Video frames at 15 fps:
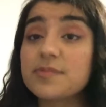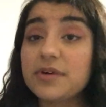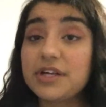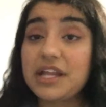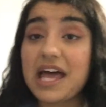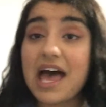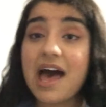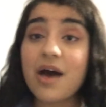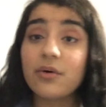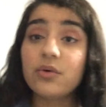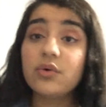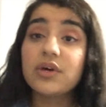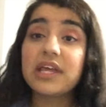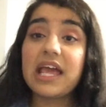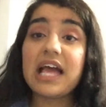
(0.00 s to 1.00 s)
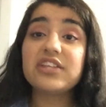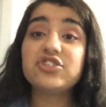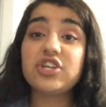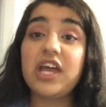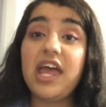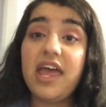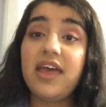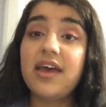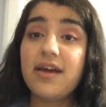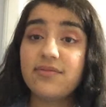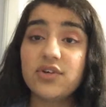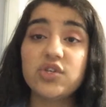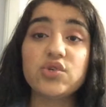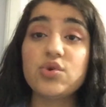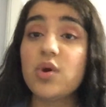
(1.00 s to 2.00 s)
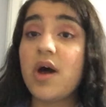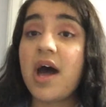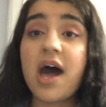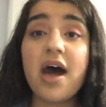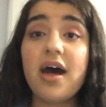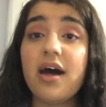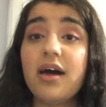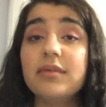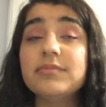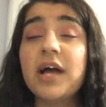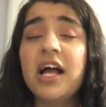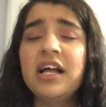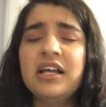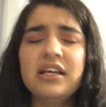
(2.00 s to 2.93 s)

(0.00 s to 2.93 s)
but I will catch every drop,